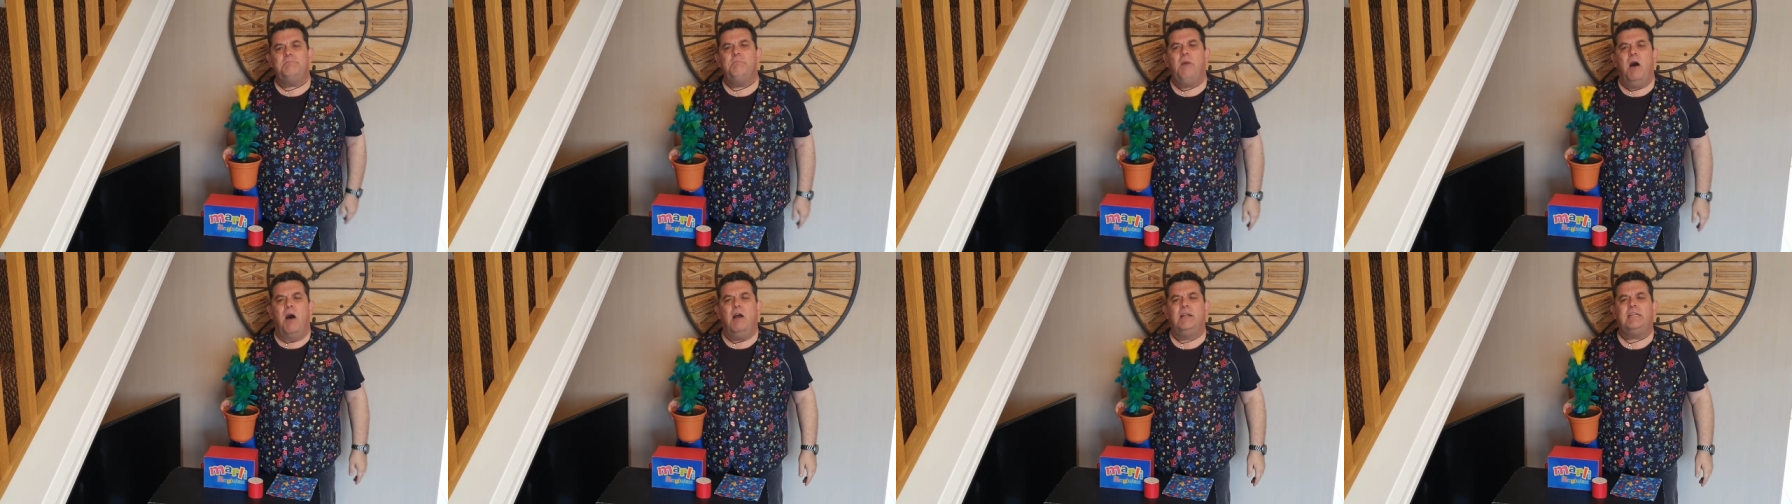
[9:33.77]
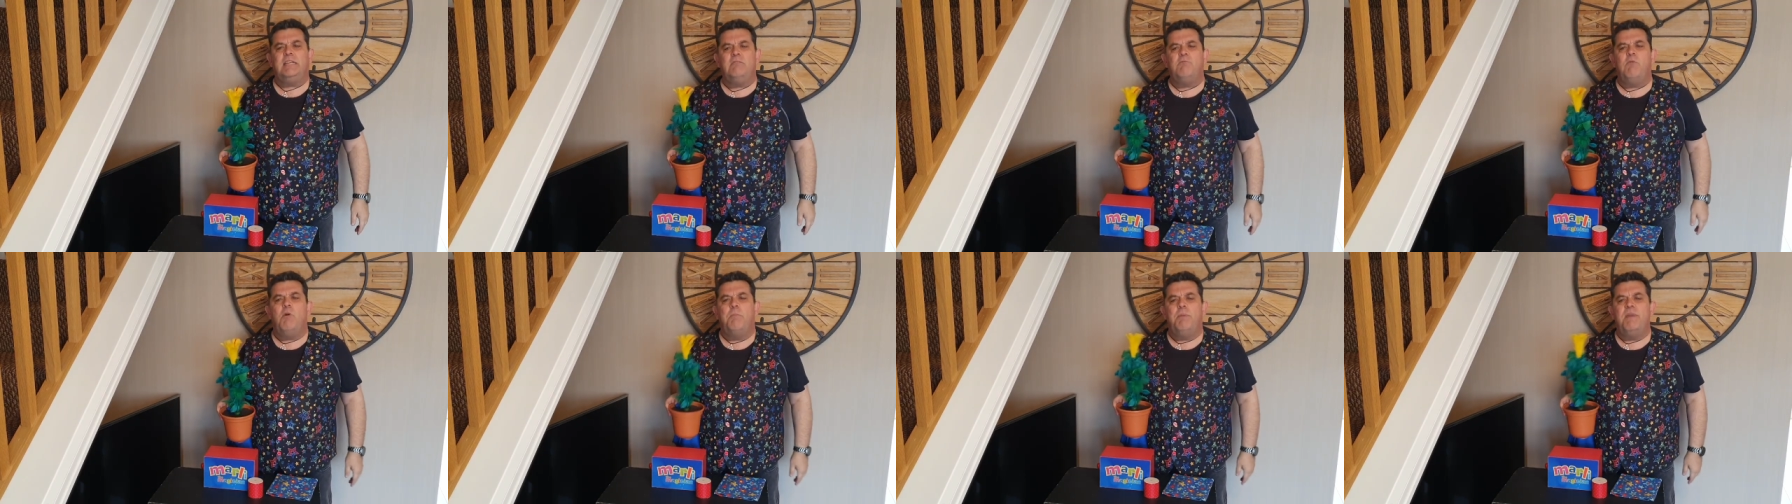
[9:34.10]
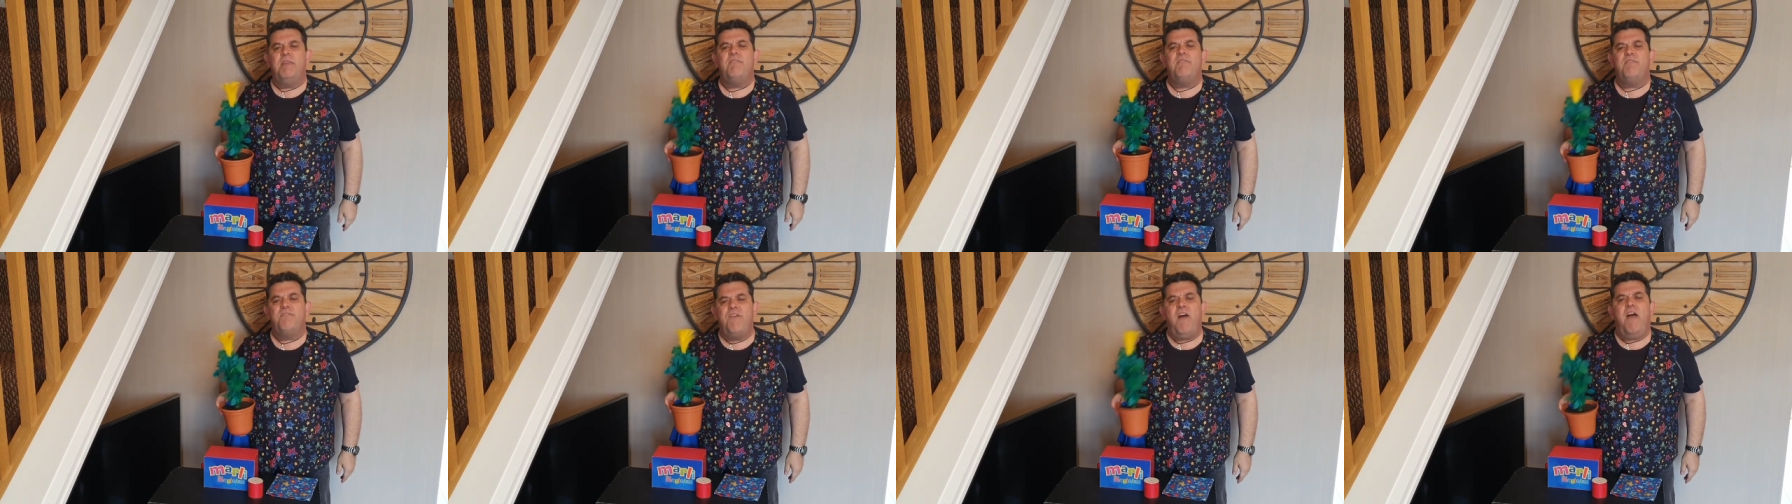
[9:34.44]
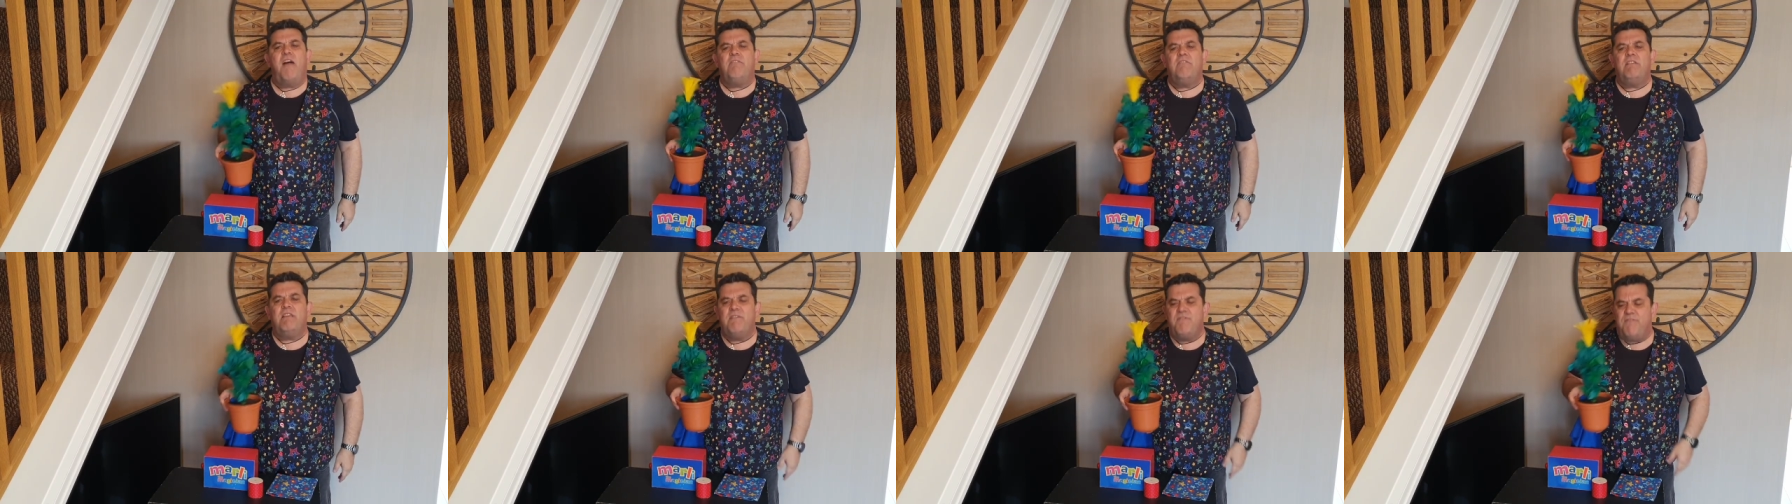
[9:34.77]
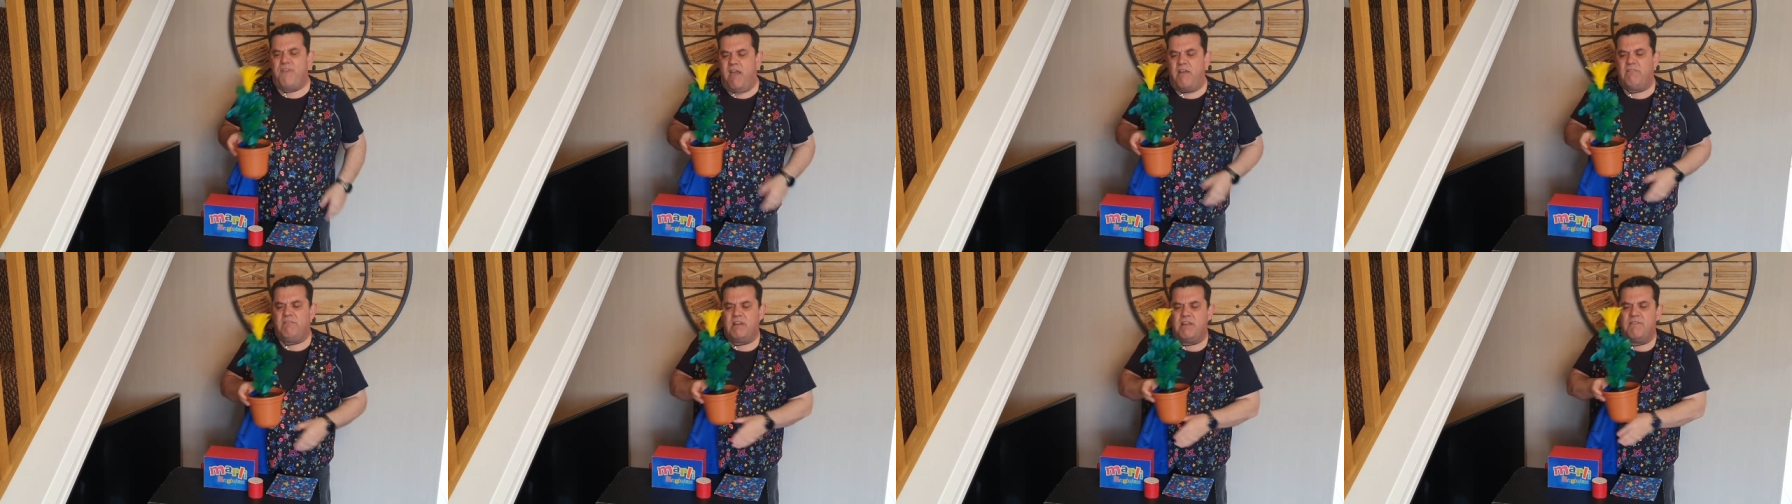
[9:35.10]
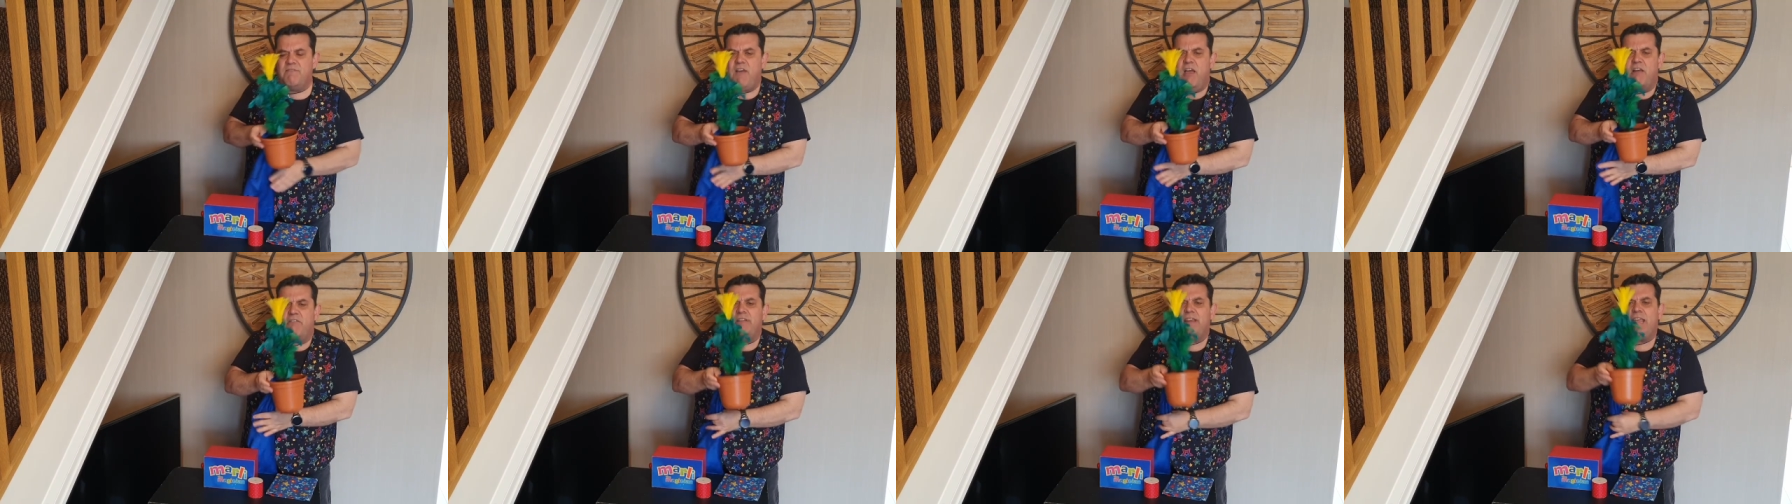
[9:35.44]
Marli will be very, very,
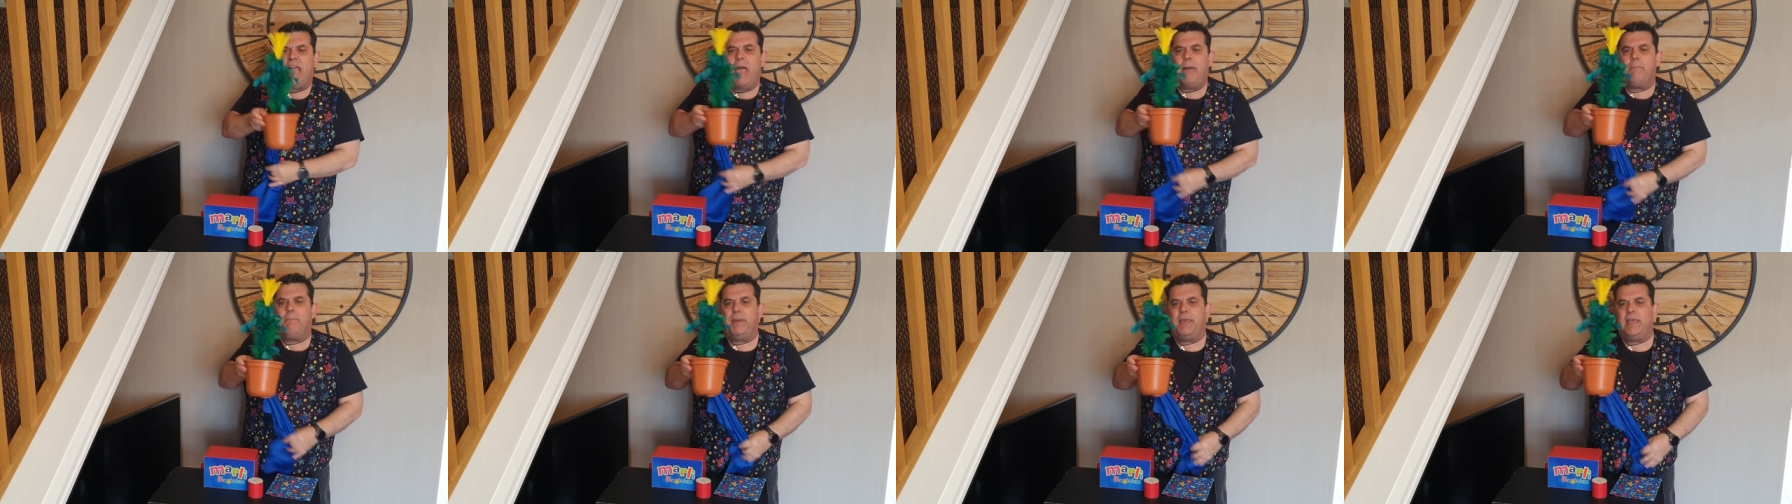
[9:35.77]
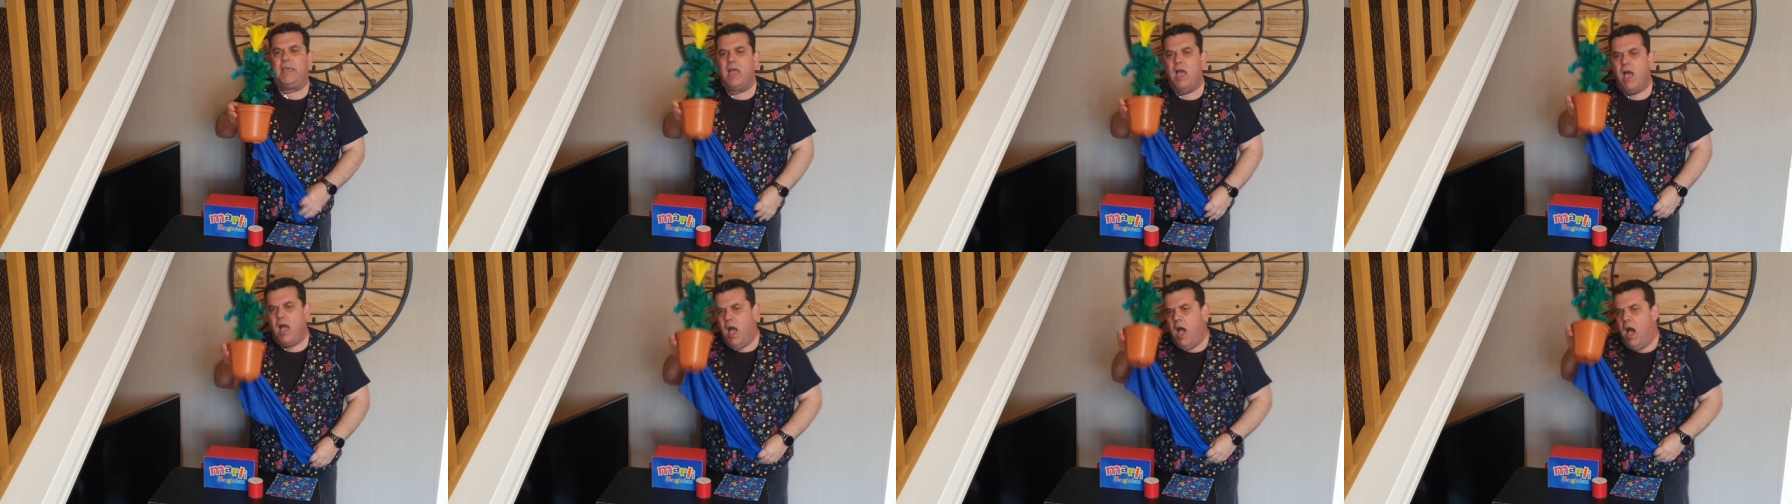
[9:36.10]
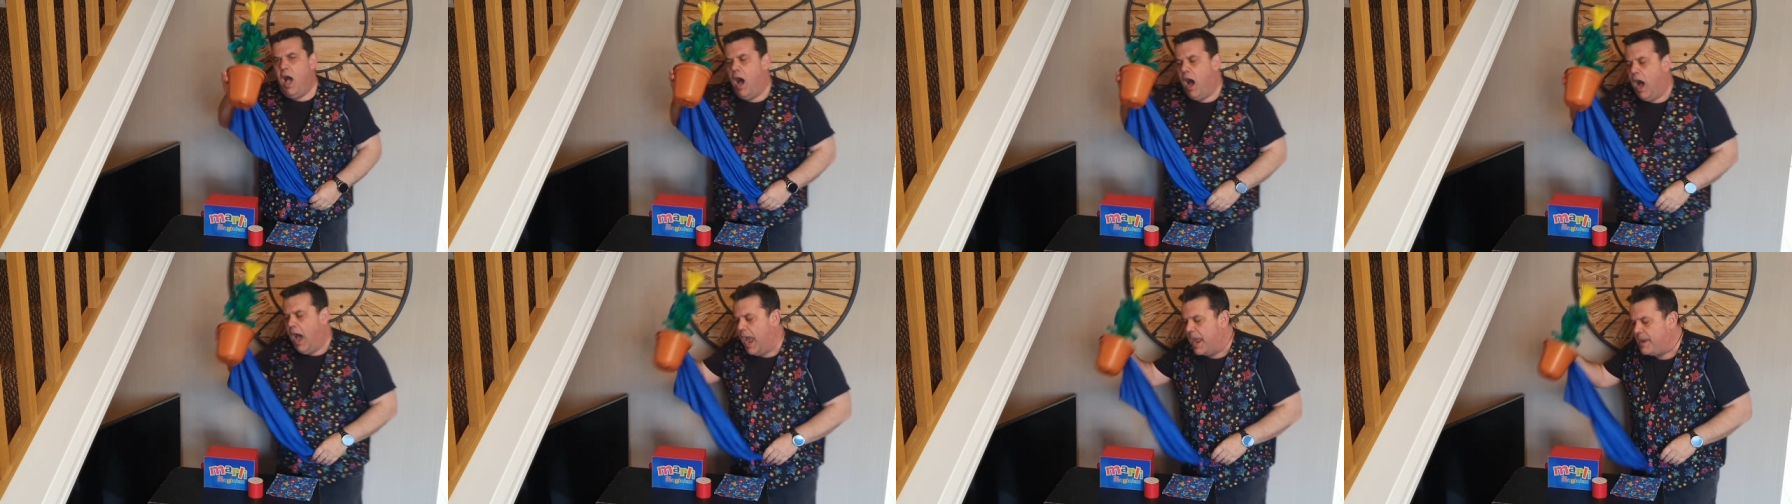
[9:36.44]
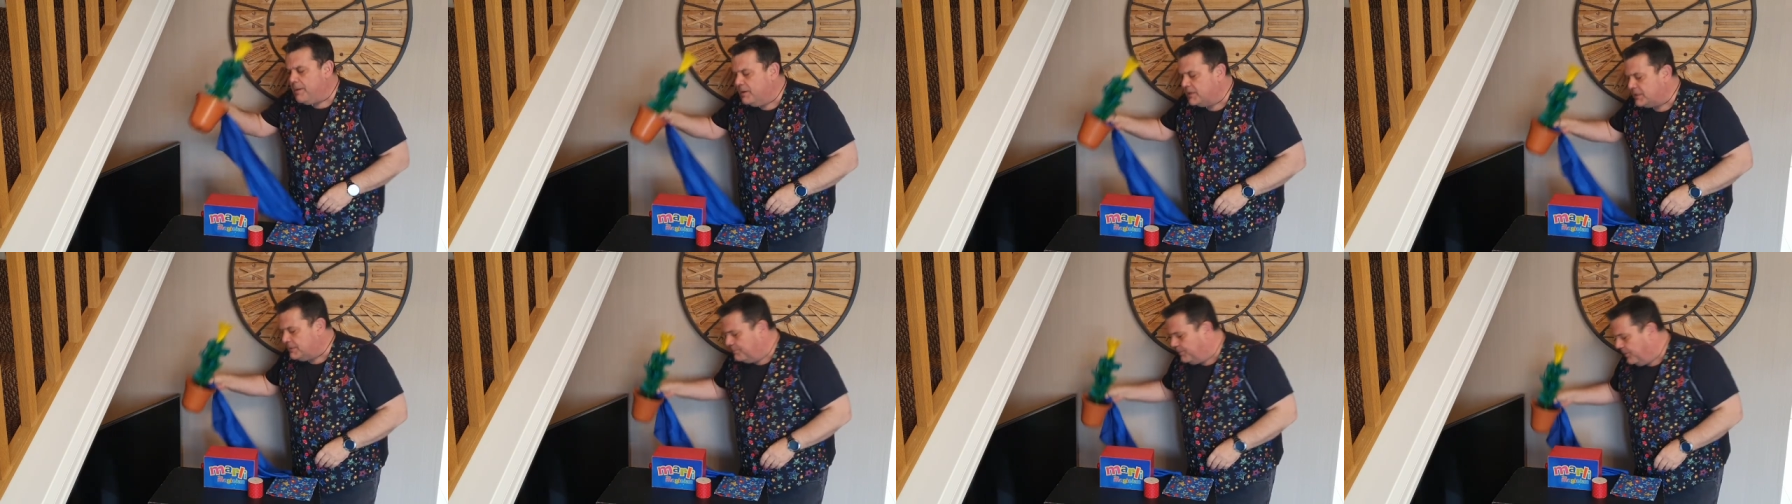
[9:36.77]
very happy. I'm going to